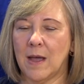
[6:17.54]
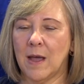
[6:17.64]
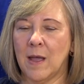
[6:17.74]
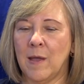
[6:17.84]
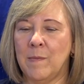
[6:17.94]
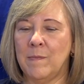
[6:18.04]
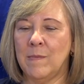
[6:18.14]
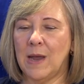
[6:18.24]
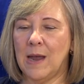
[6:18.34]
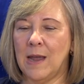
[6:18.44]

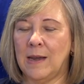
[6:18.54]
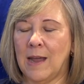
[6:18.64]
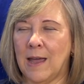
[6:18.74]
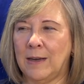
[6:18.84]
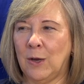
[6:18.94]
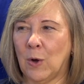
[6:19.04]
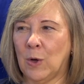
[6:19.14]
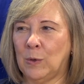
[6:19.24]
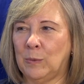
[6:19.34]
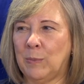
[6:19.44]
And adding your own